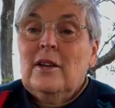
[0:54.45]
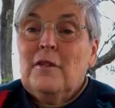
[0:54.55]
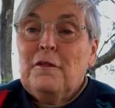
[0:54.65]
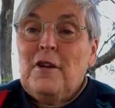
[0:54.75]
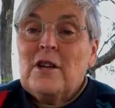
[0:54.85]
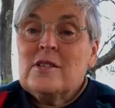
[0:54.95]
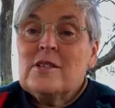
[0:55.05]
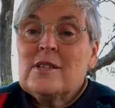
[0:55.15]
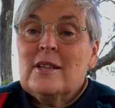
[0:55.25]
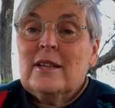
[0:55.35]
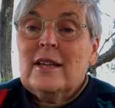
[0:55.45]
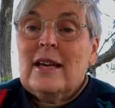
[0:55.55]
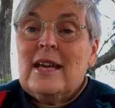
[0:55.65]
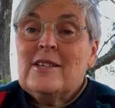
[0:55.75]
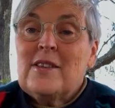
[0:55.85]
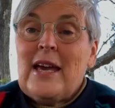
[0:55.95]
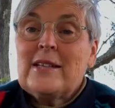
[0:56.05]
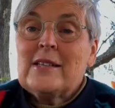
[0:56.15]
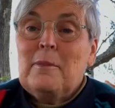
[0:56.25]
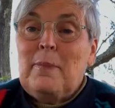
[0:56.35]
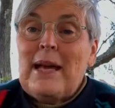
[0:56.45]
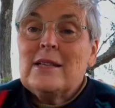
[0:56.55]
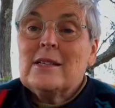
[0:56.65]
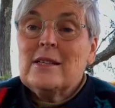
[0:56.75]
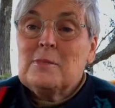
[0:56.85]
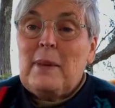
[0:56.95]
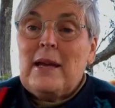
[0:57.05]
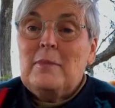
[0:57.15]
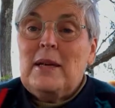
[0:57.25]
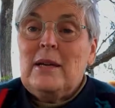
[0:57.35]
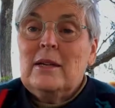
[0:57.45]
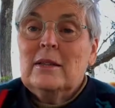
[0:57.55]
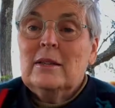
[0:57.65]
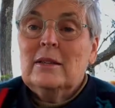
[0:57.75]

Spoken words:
The first is that abandoned baby,